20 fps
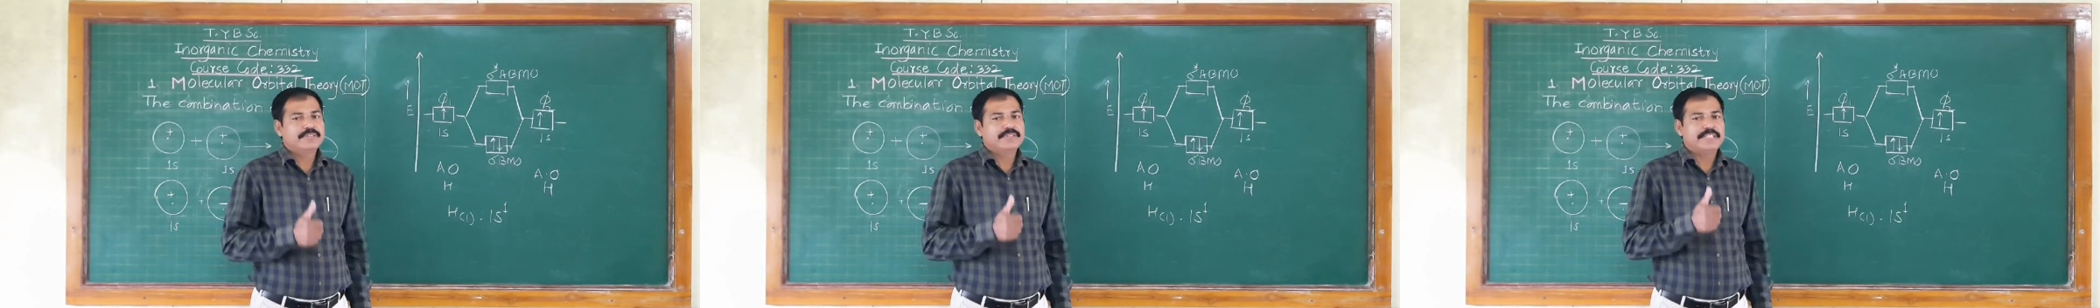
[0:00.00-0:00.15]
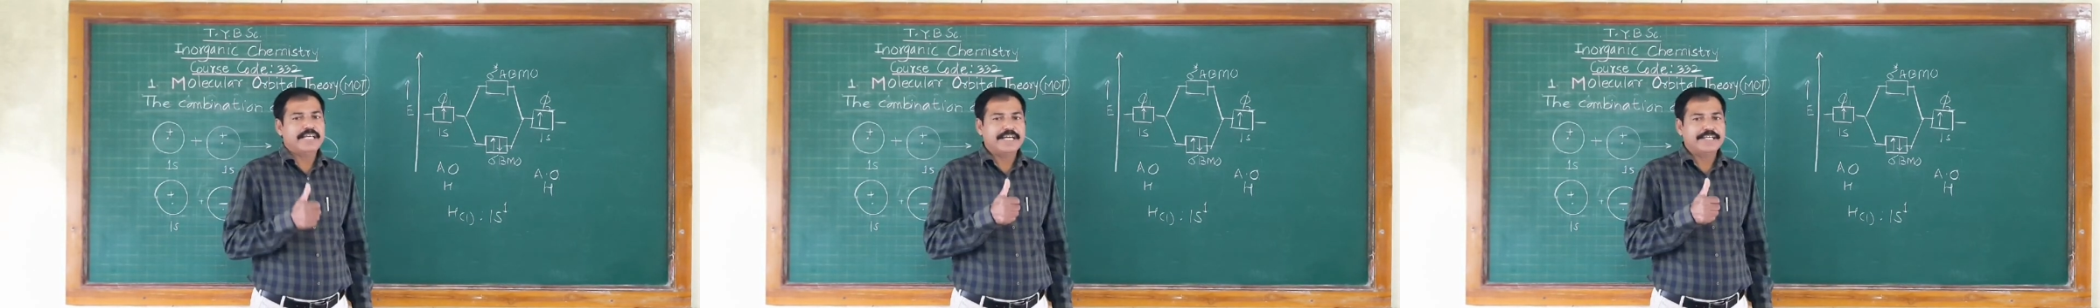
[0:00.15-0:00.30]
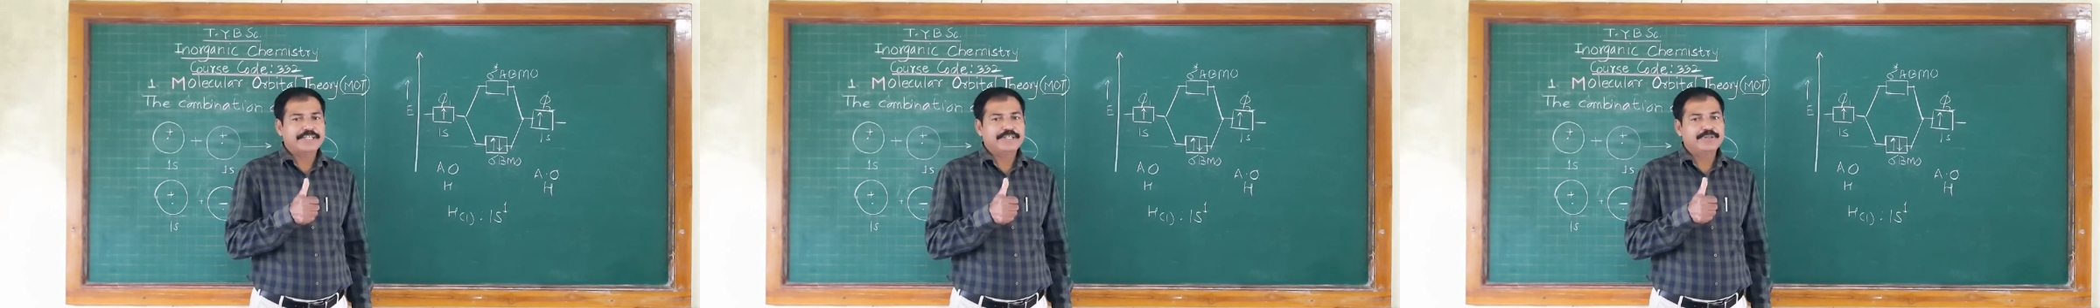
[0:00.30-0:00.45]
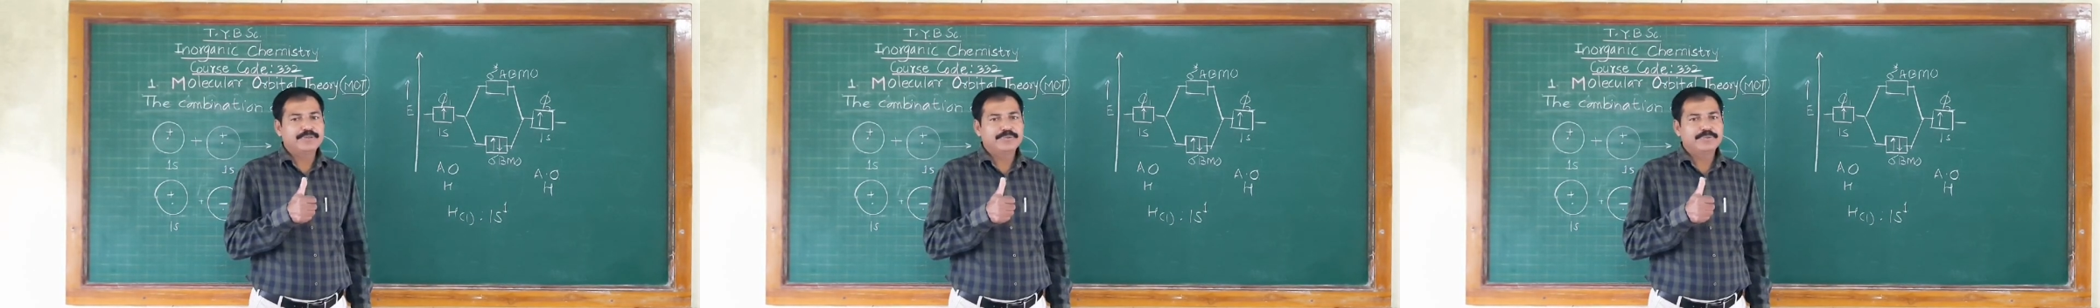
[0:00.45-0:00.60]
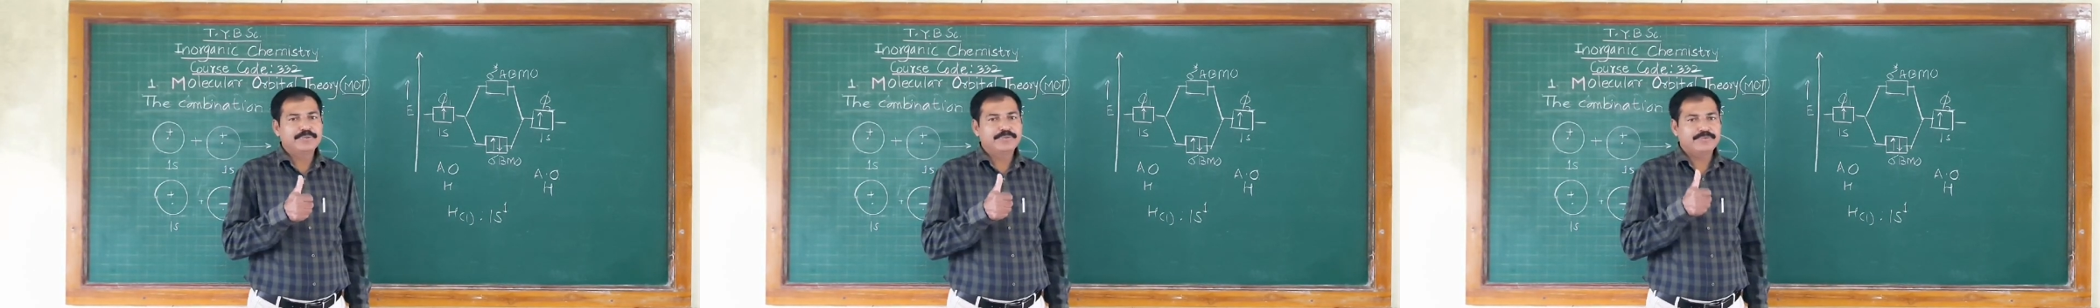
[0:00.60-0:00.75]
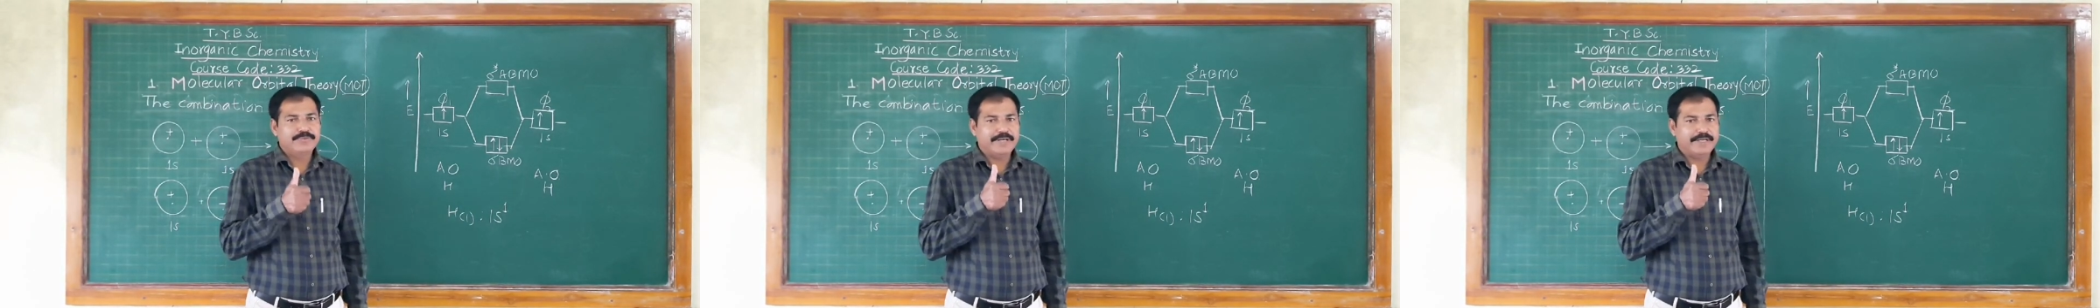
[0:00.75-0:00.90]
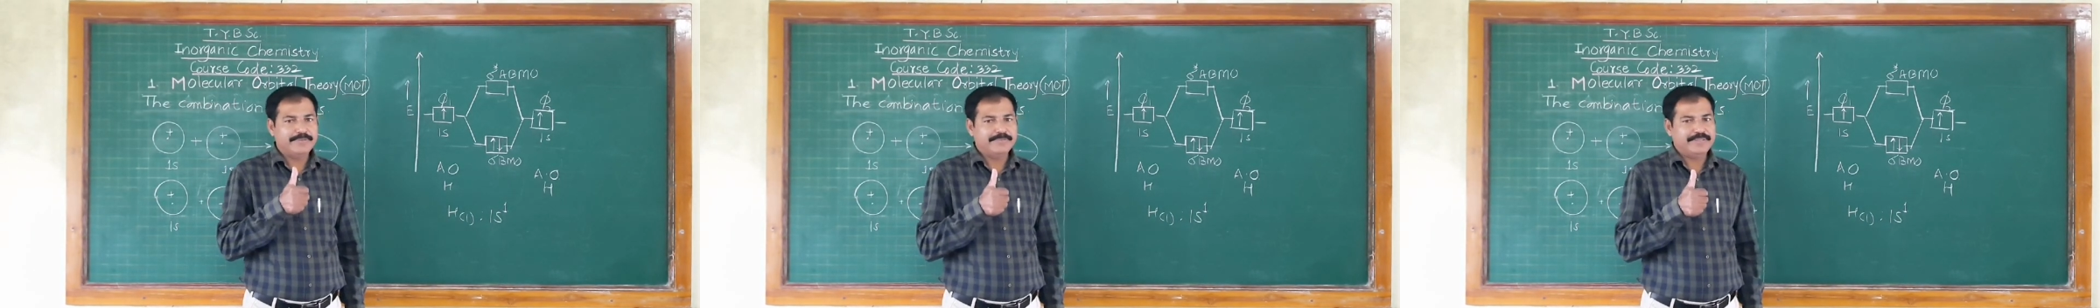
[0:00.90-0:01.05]
Thank you
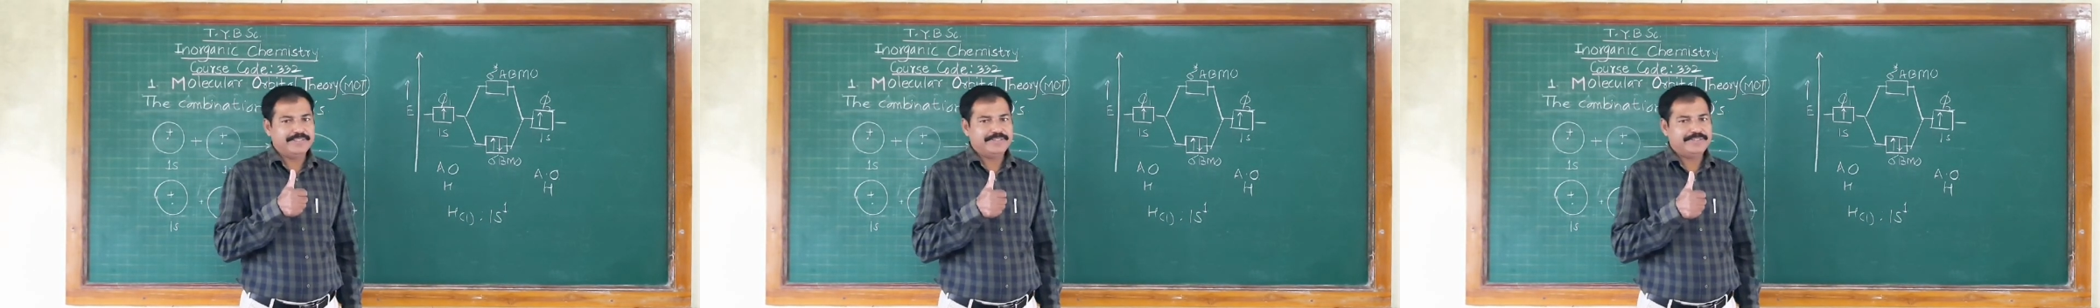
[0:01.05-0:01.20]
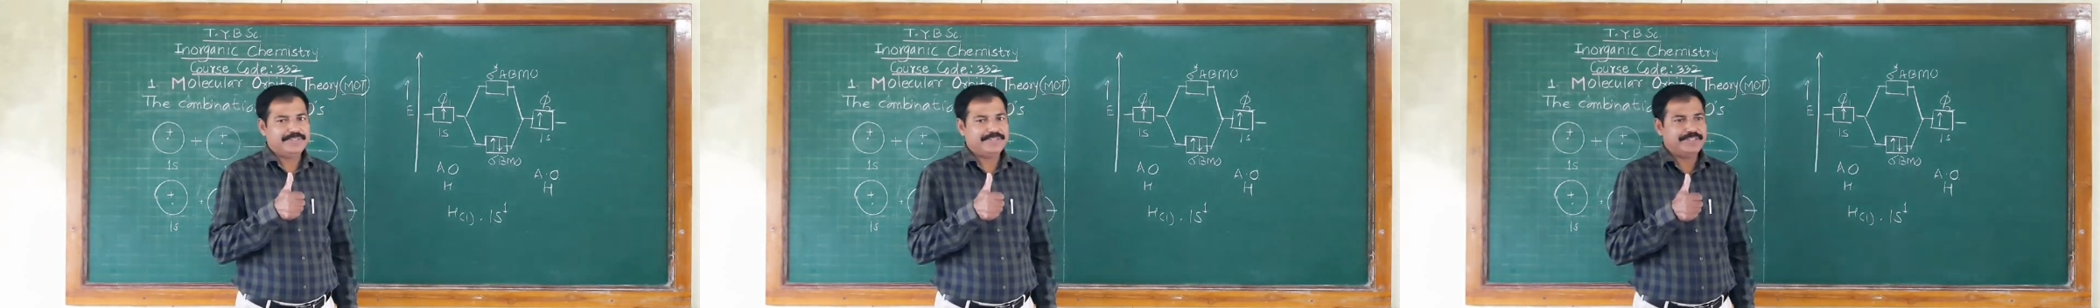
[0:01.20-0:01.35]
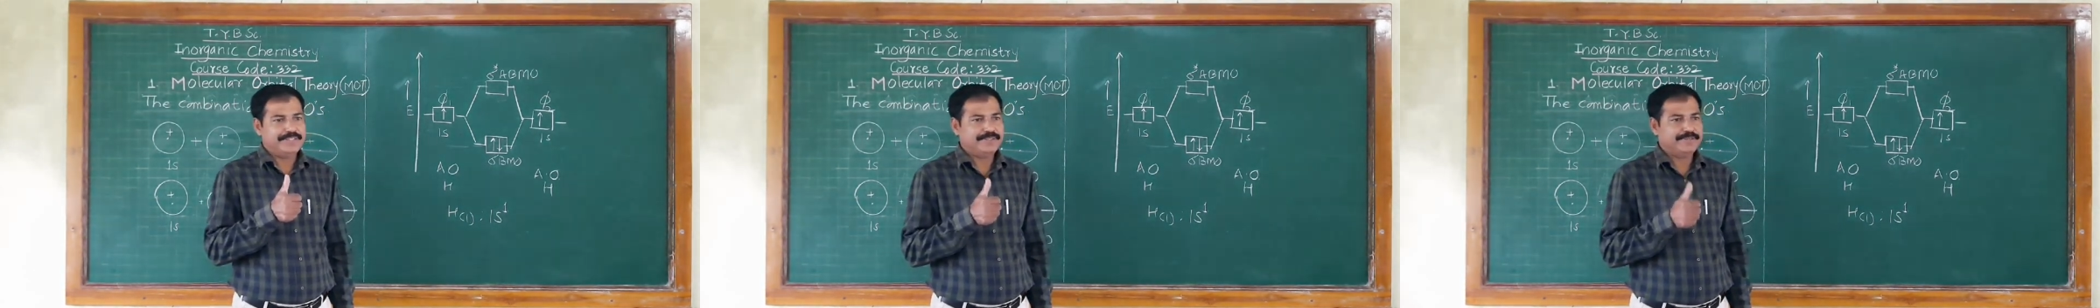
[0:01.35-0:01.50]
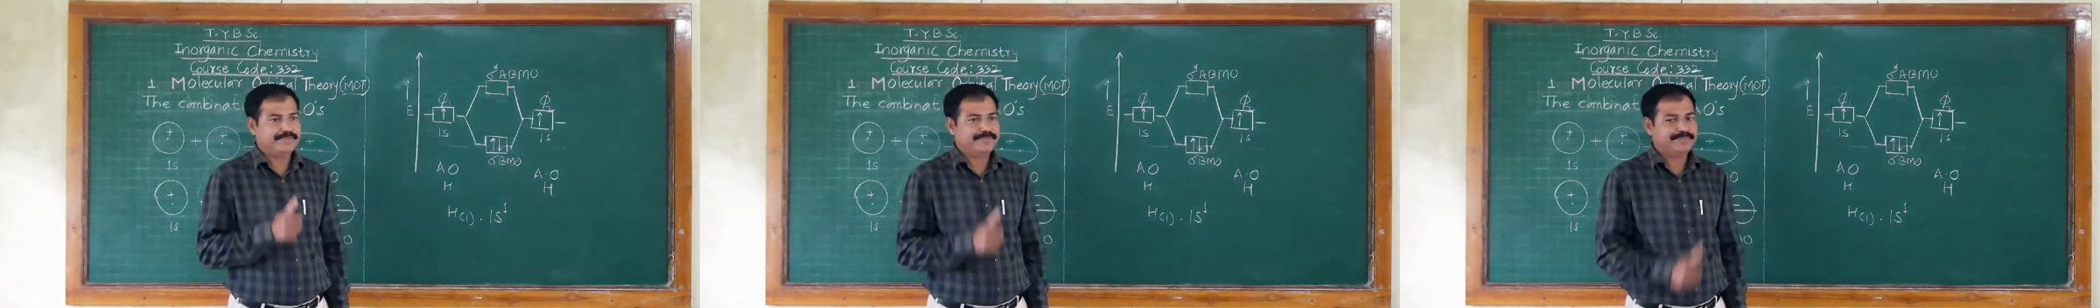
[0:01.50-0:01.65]
very much.